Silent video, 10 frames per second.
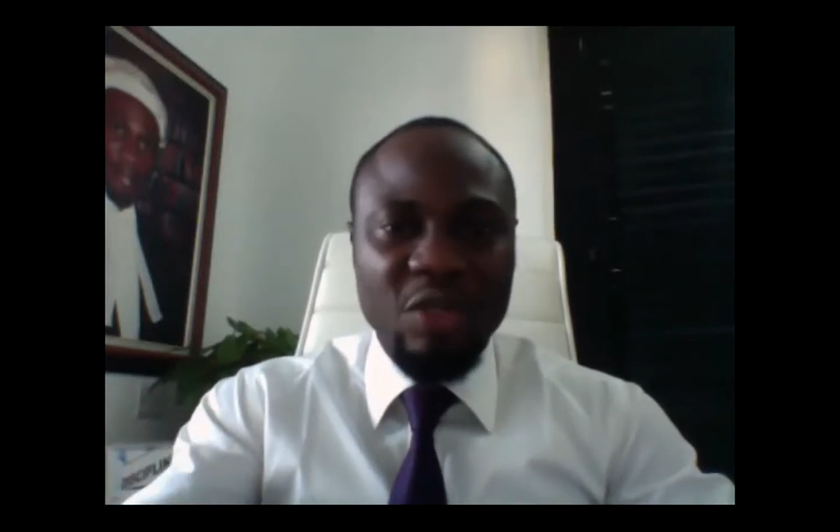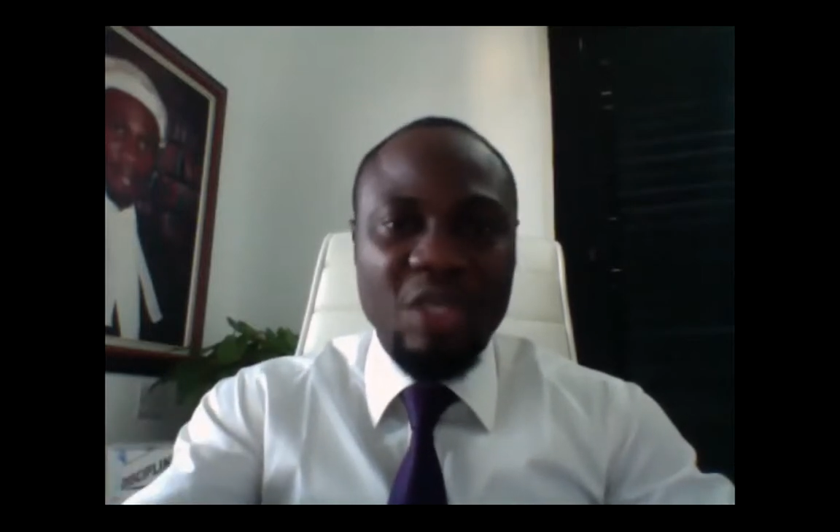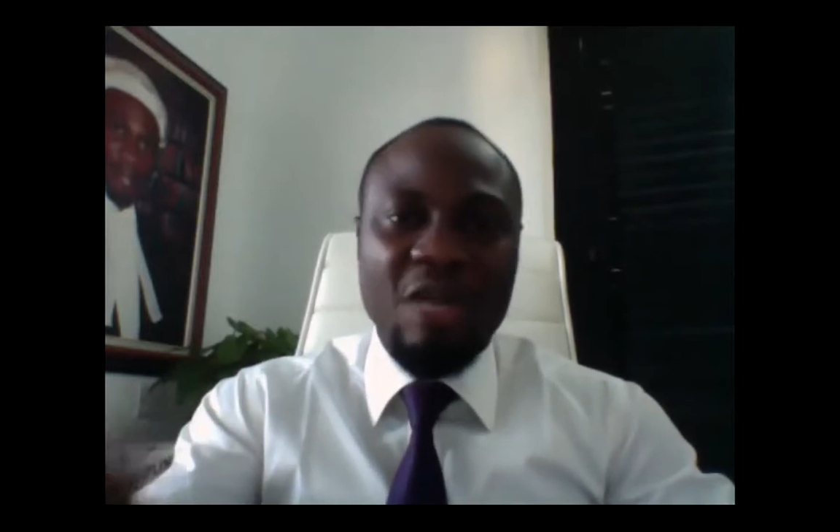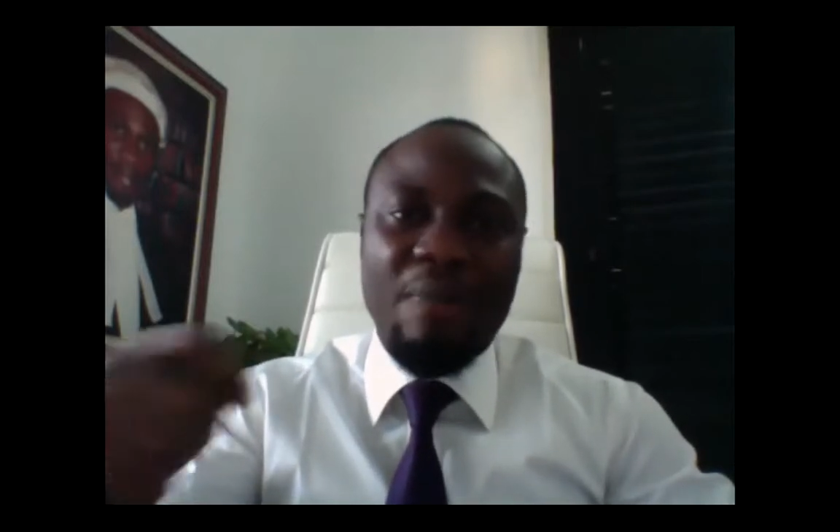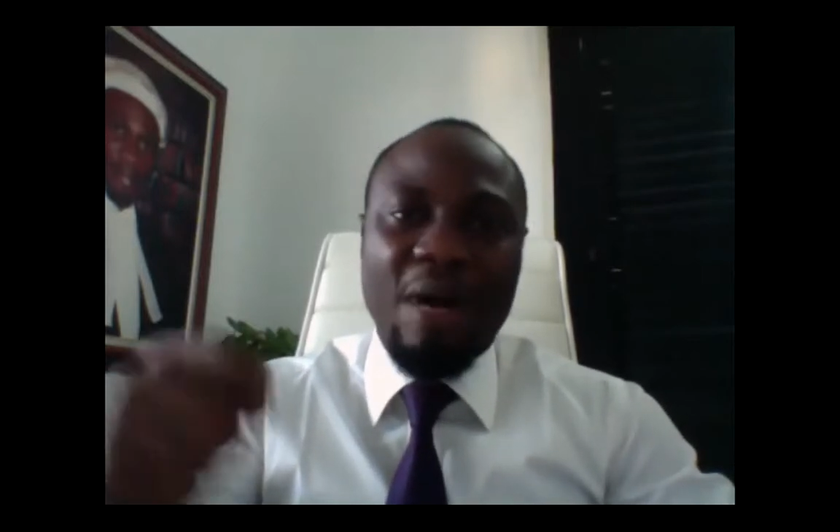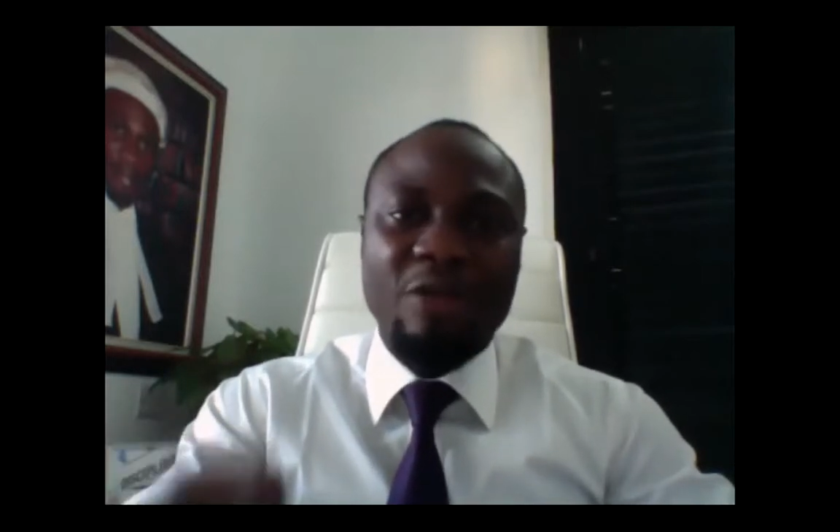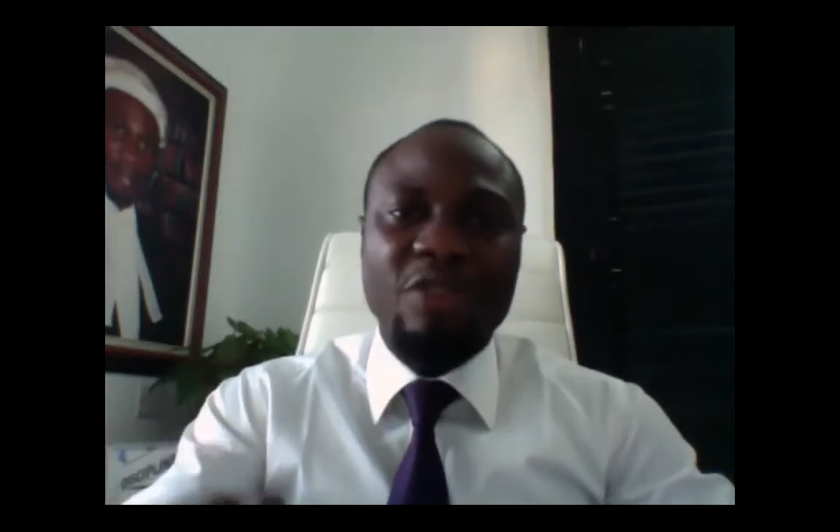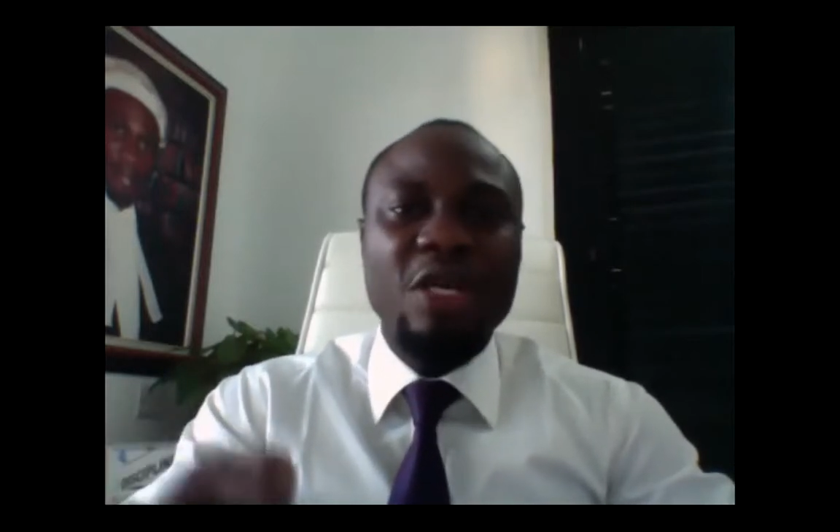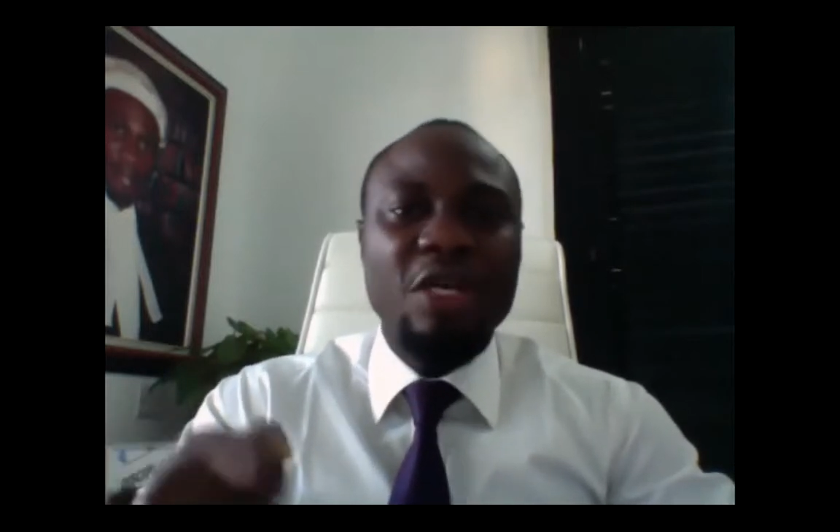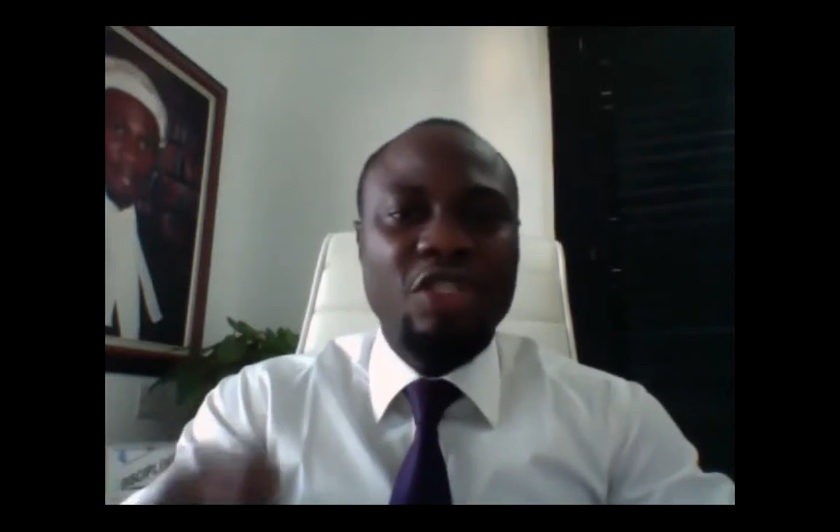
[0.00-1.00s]
So it's not
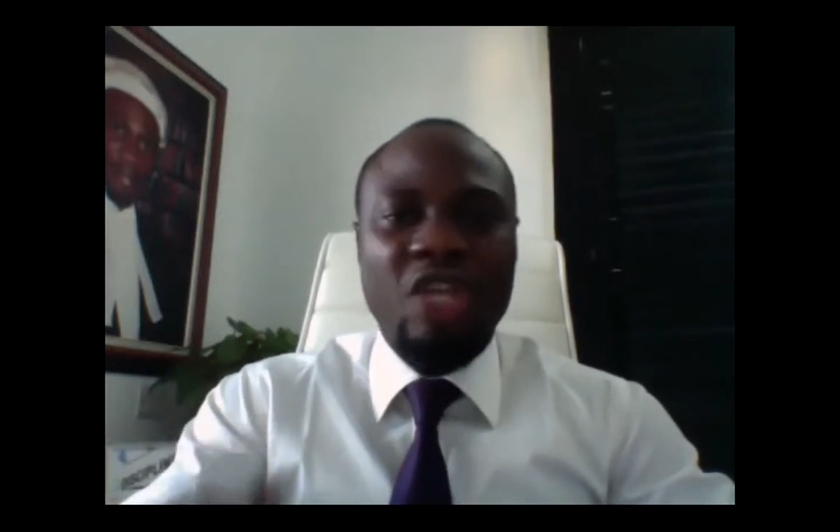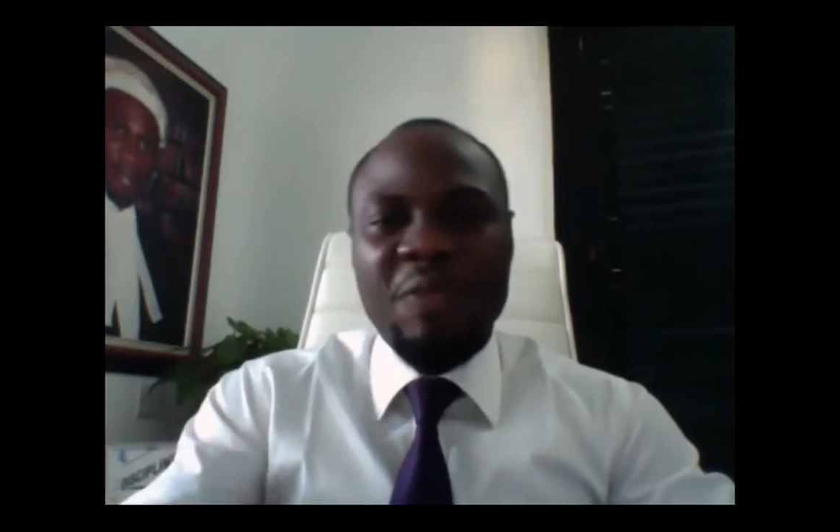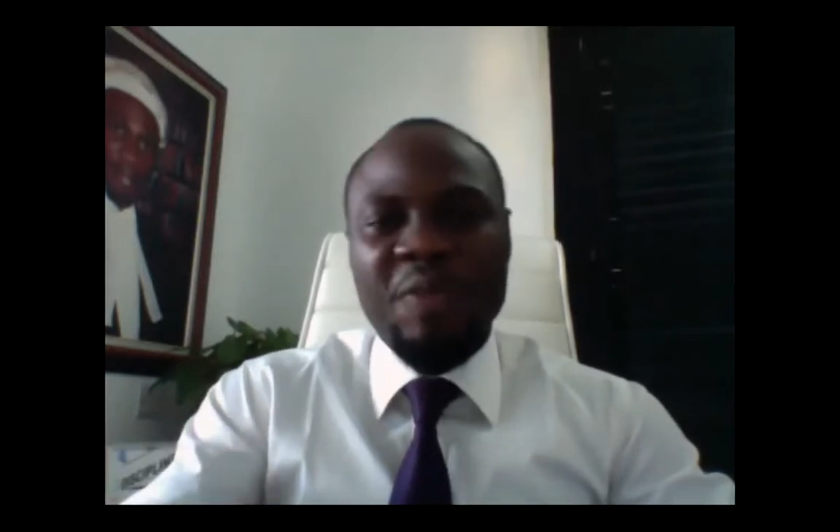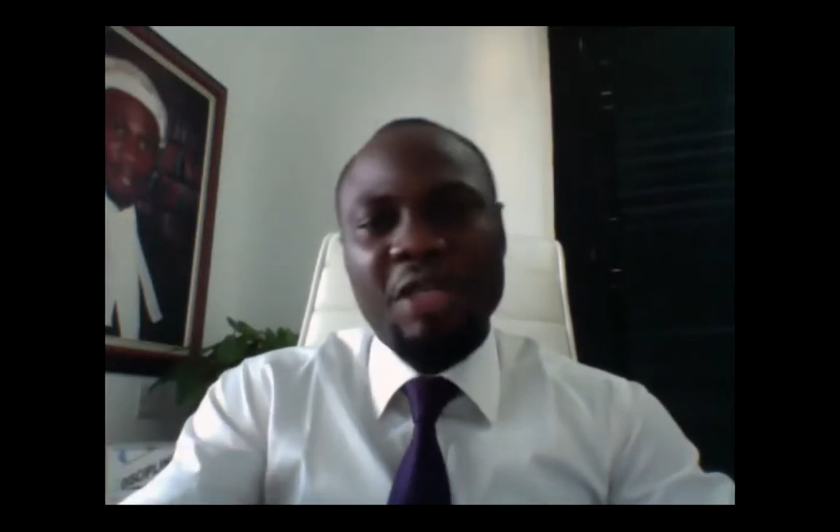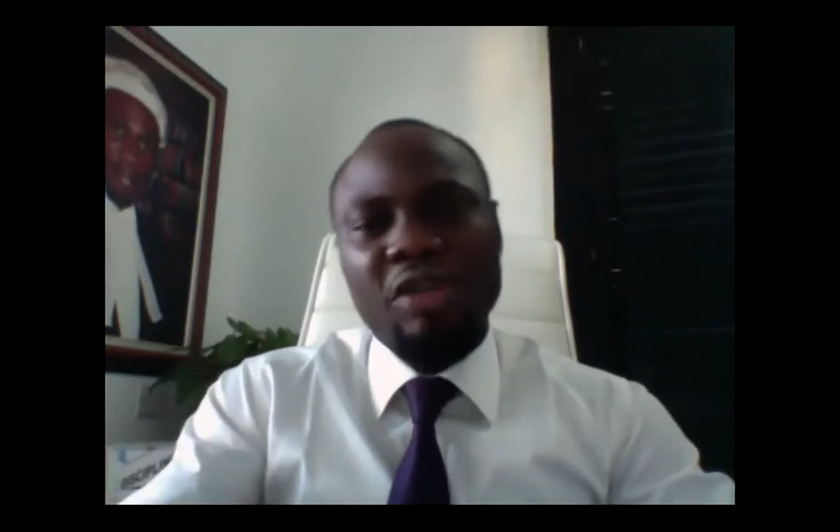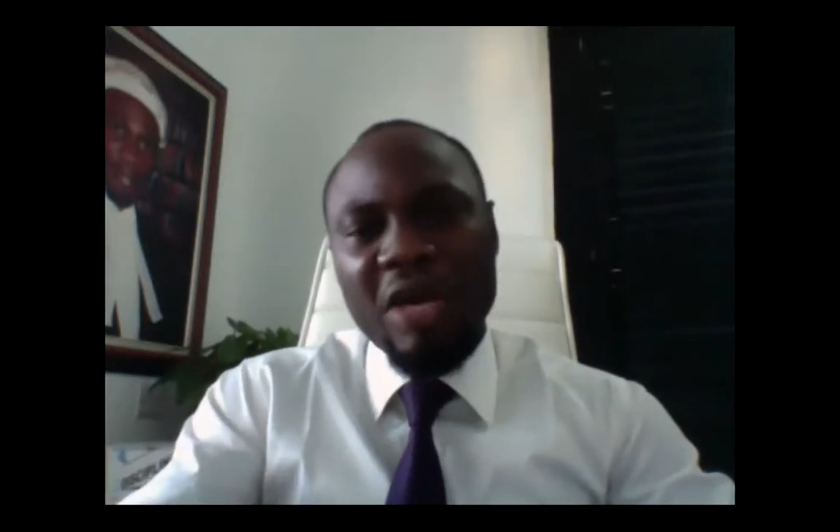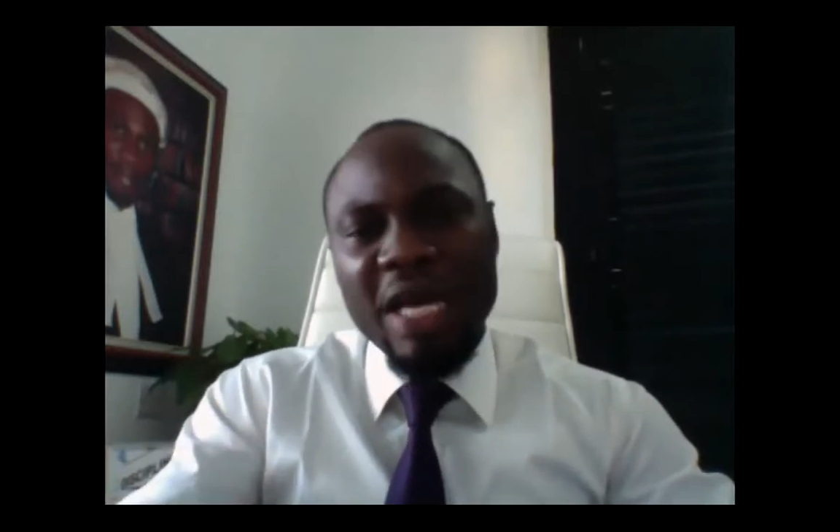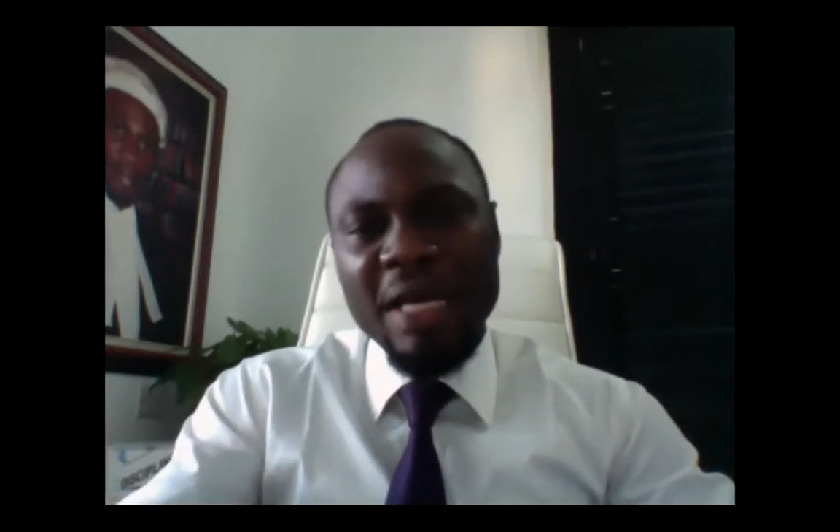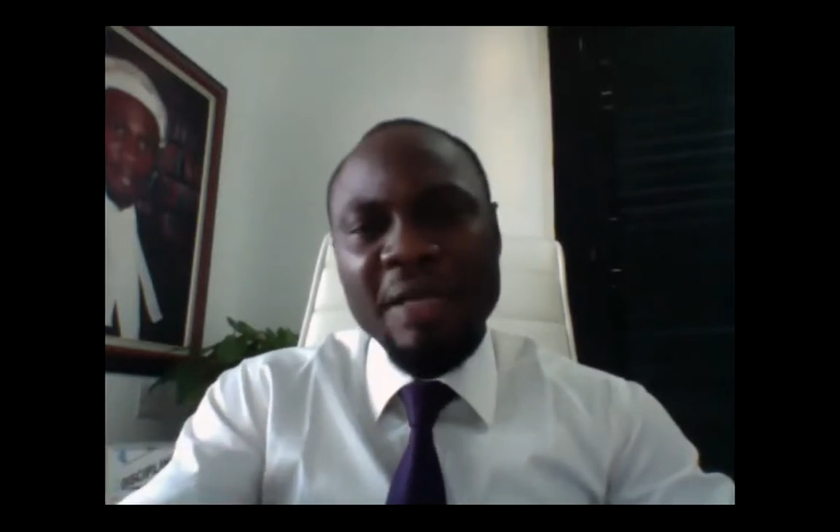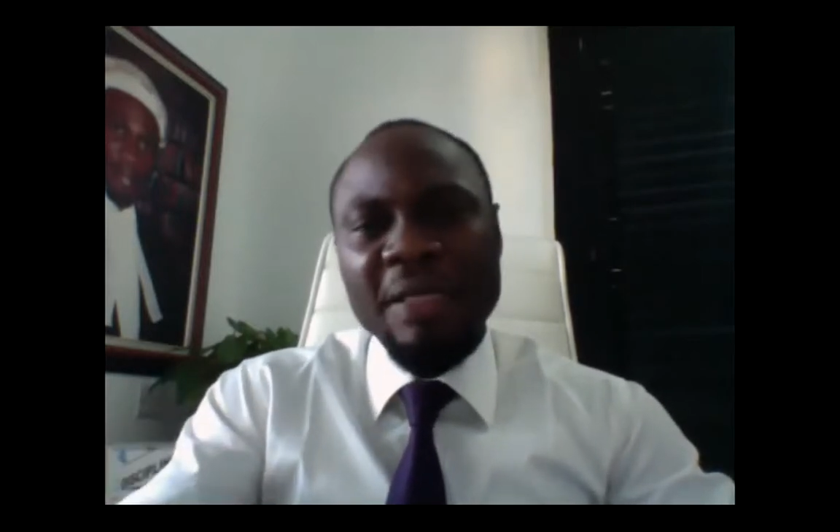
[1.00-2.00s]
about just being a lawyer.